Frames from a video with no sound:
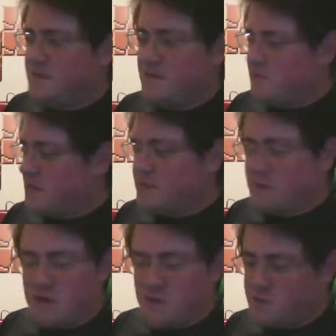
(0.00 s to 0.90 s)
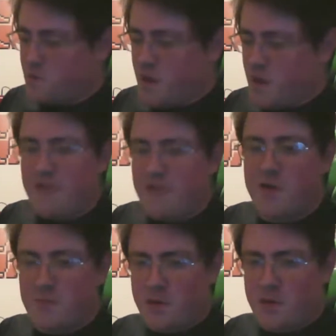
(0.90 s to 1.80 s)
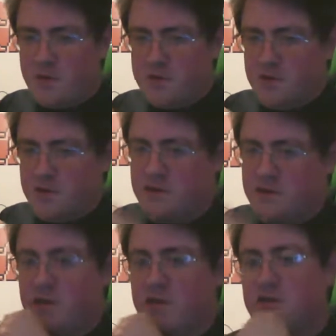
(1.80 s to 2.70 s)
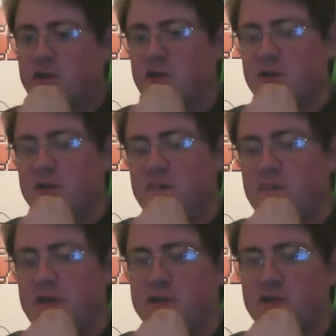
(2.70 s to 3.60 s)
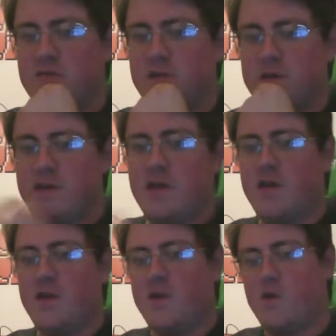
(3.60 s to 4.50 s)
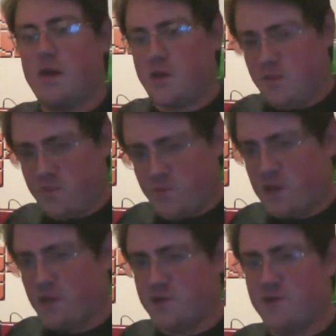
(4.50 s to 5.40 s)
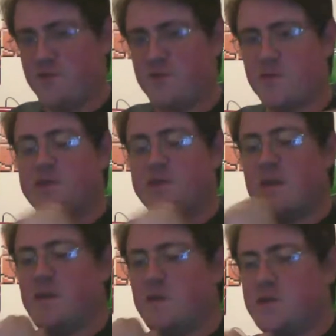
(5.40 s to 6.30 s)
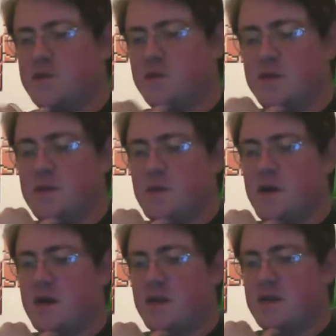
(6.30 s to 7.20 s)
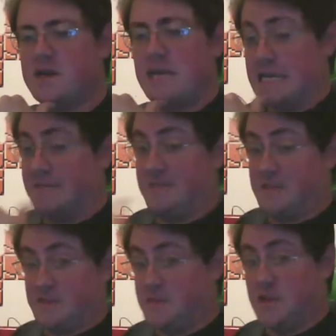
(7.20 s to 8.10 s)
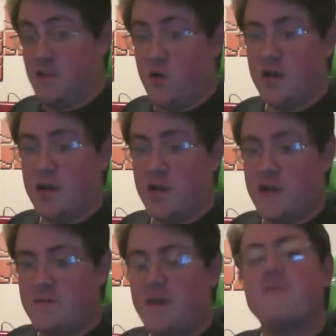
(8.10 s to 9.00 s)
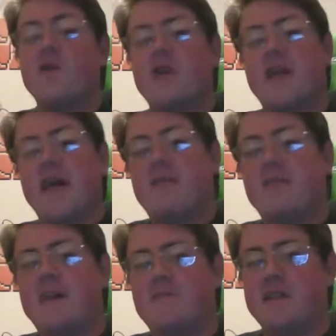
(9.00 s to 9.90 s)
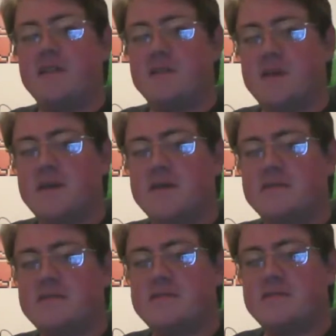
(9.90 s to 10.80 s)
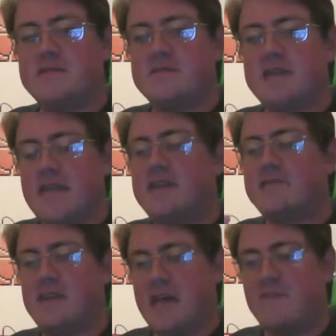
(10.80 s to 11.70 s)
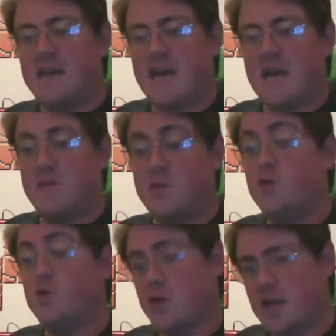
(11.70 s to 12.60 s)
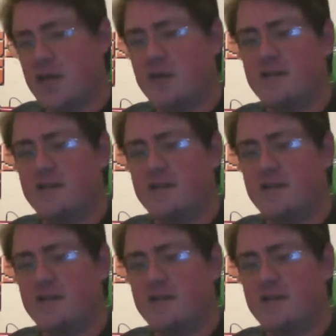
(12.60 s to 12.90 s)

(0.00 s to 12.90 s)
mean, retro is whatever pulls the trigger in you that makes you feel the way you felt the first time you enjoyed the product, if it's been long enough for you to have that feeling, because it has to have time to create.